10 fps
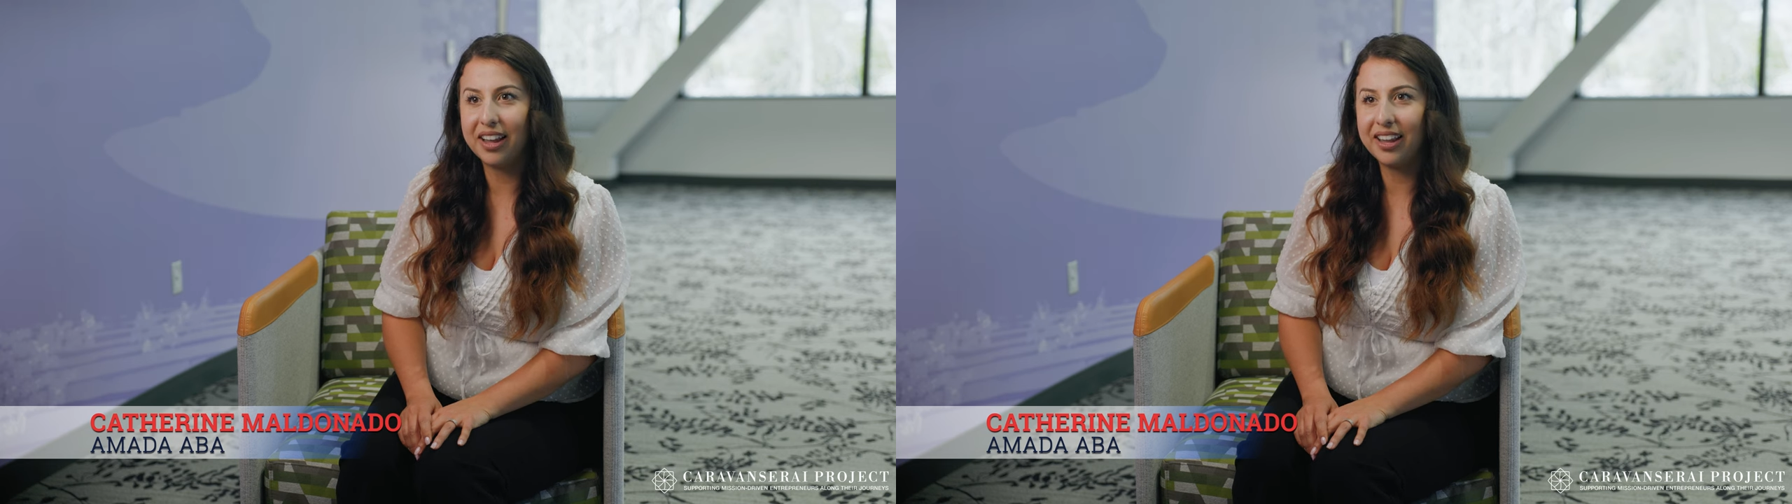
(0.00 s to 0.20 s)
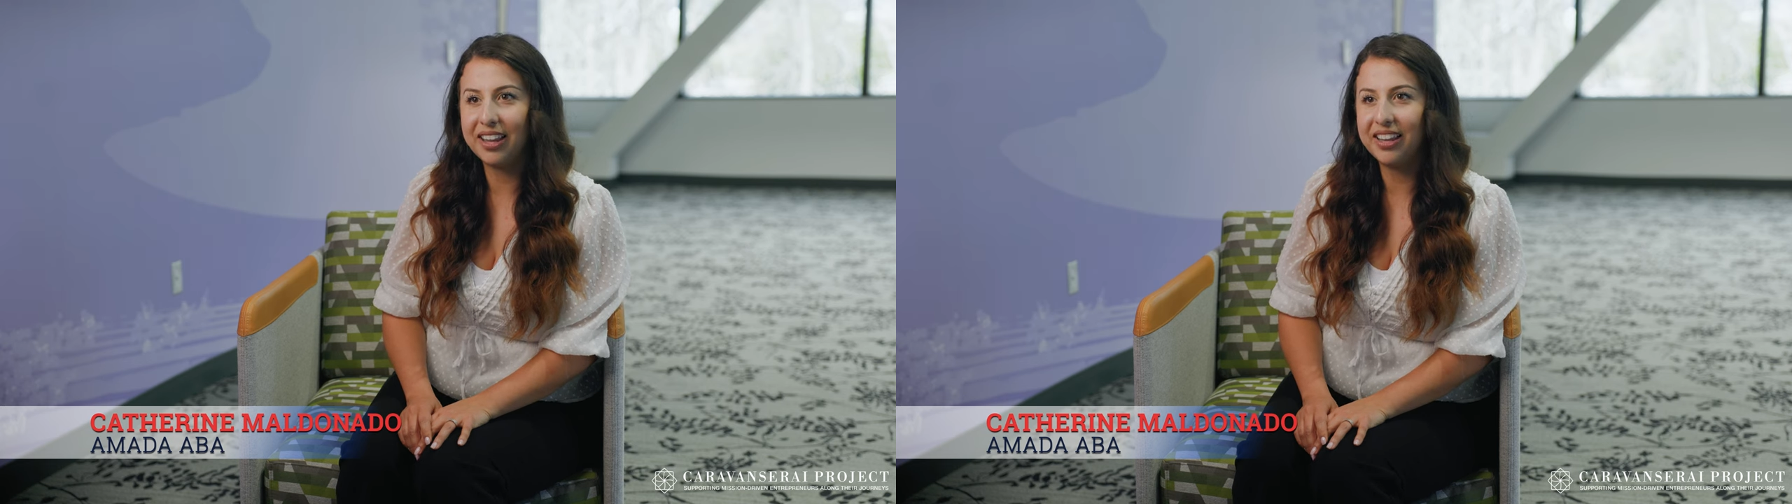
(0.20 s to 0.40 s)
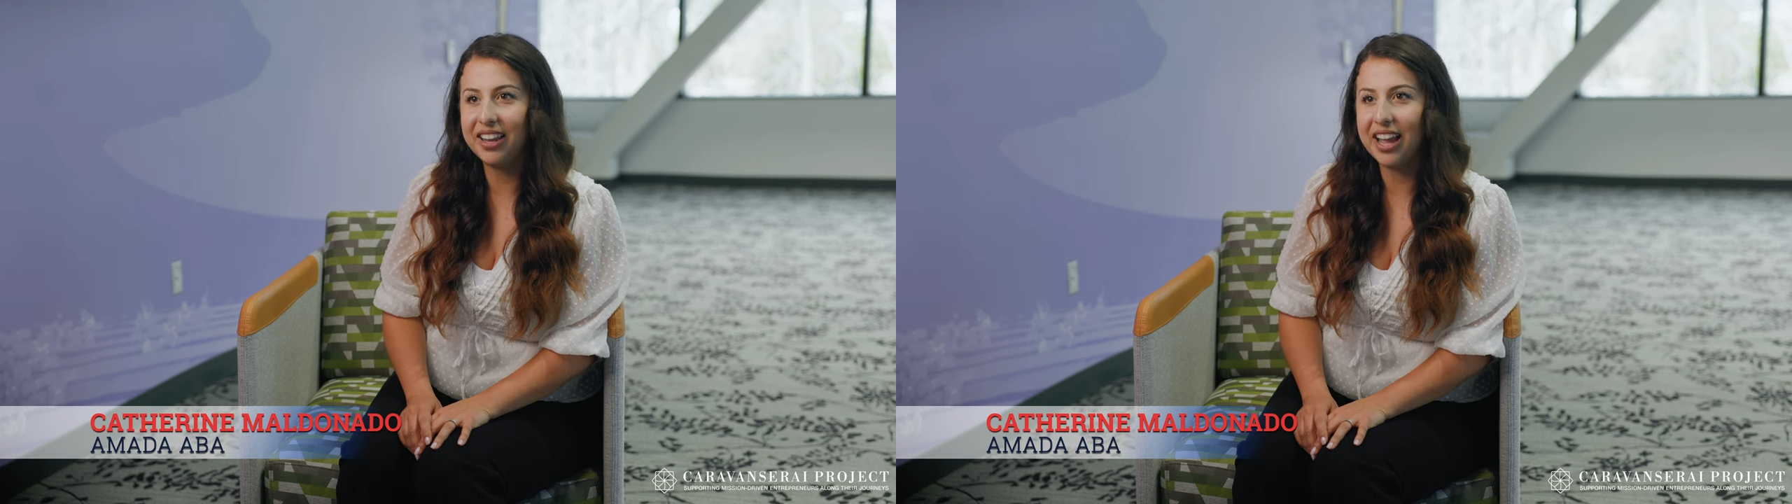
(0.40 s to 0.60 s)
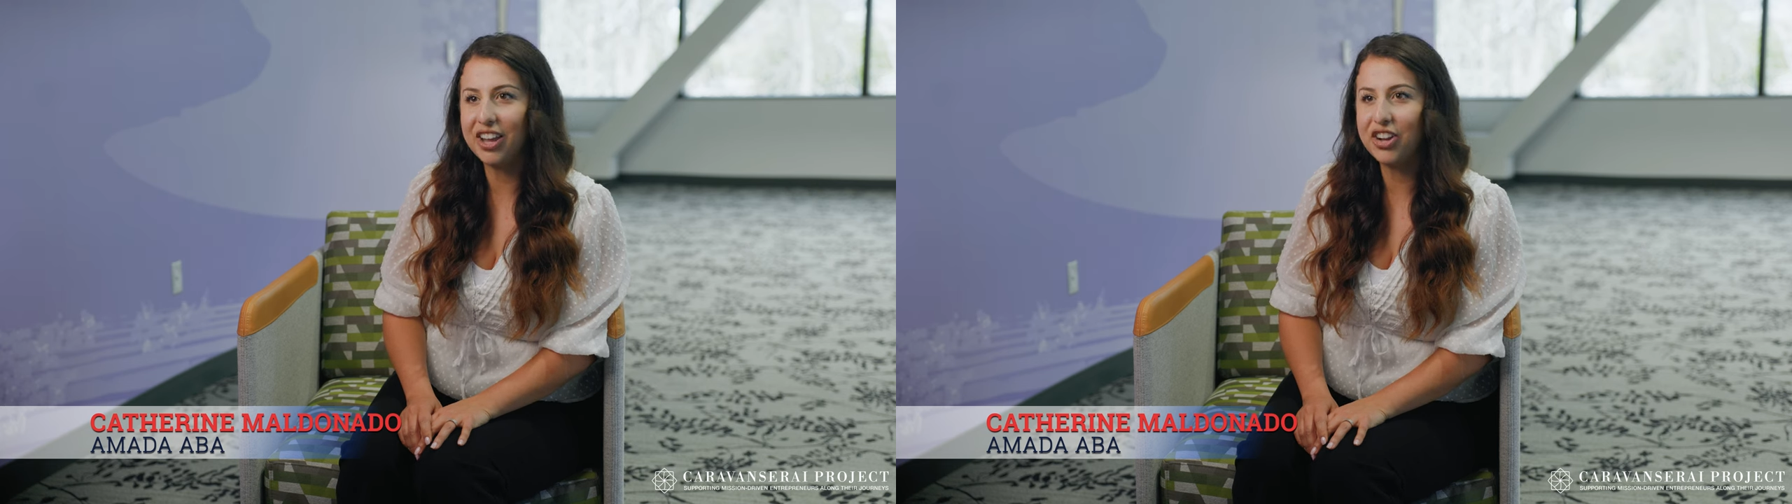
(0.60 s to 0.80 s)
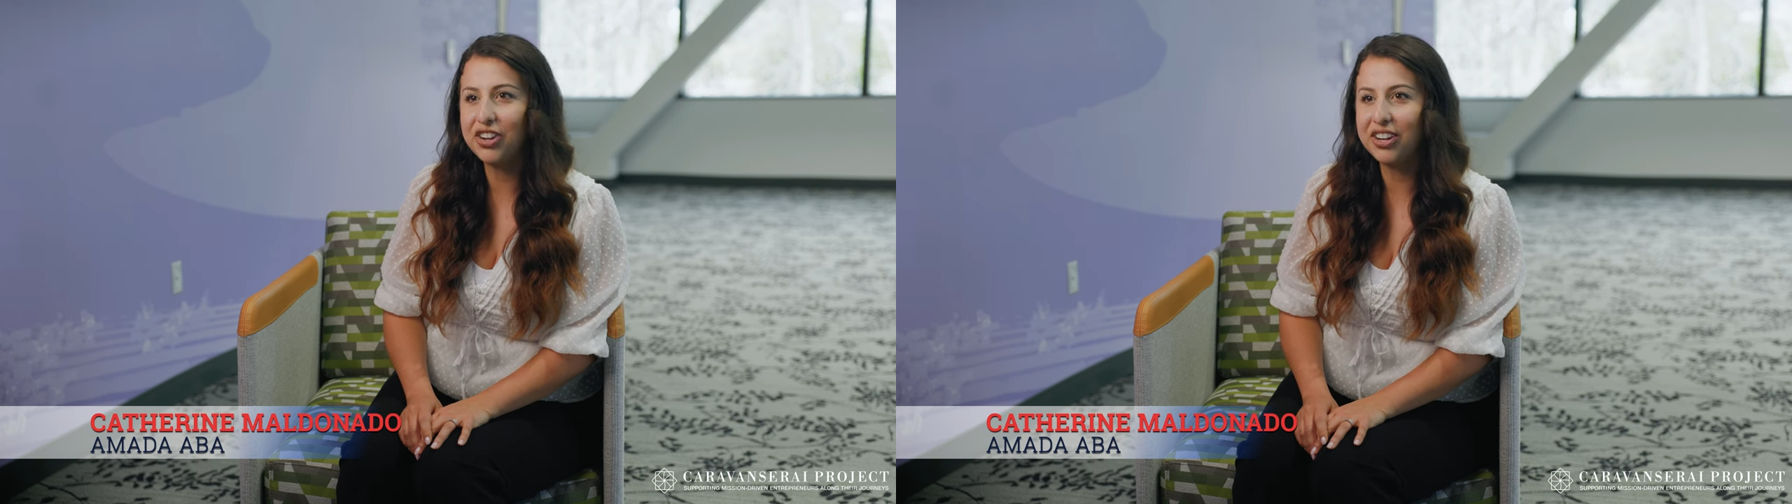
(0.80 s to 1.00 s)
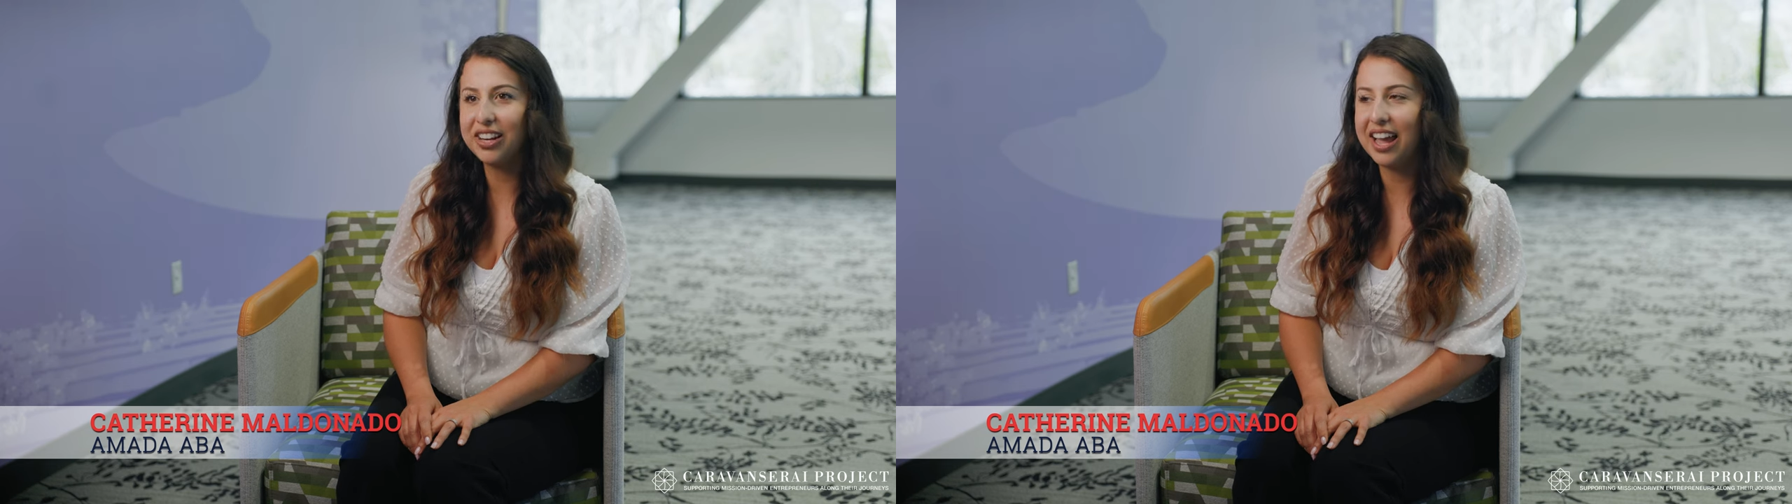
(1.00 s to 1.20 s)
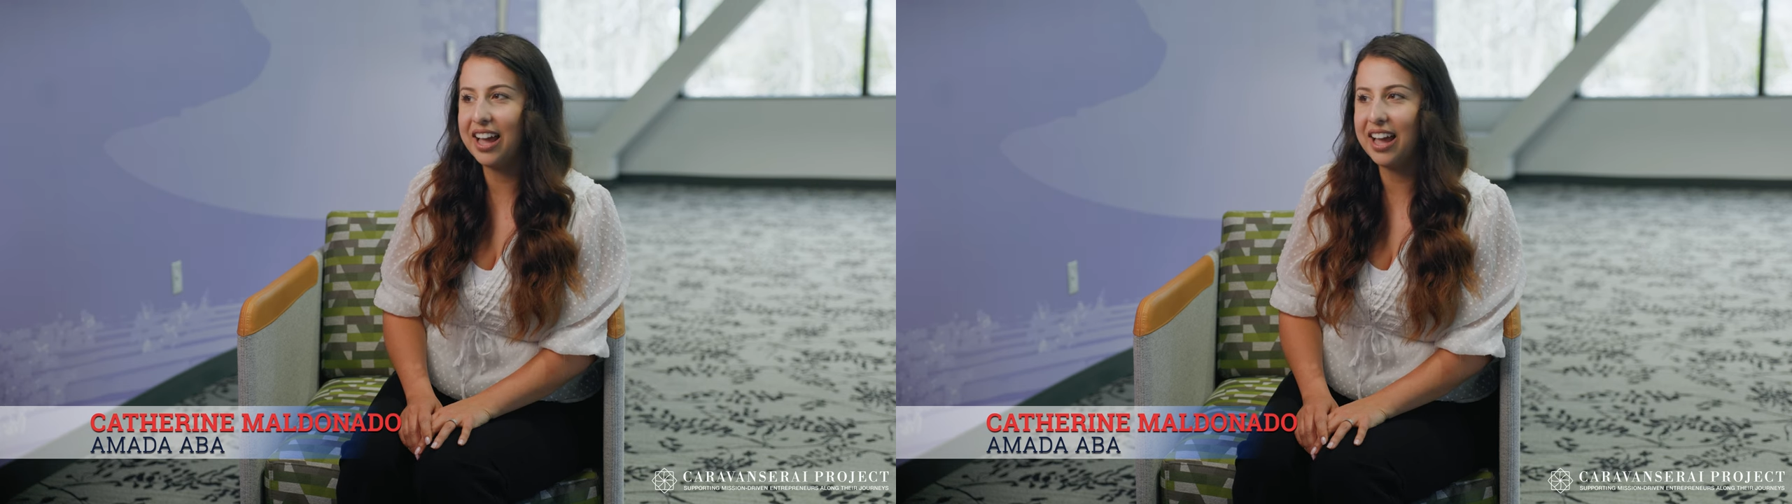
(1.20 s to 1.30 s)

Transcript: I couldn't